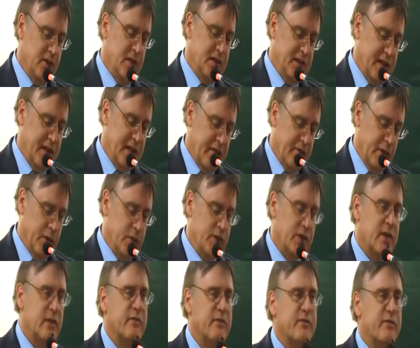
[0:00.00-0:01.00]
to this
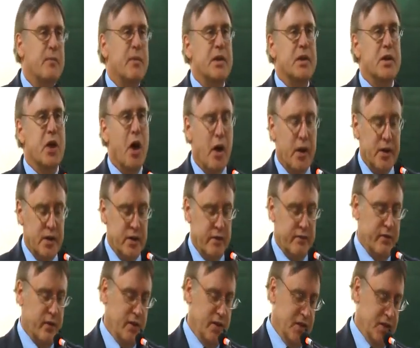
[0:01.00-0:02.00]
evolution from a
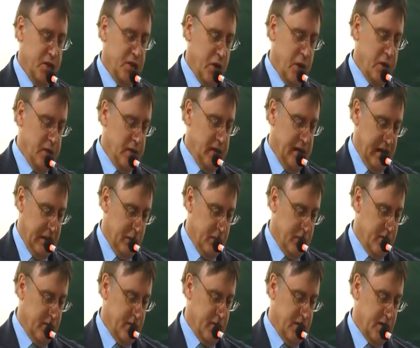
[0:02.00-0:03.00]
non-diverse,
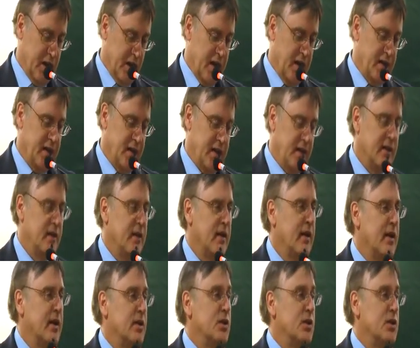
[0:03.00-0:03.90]
non-inclusive society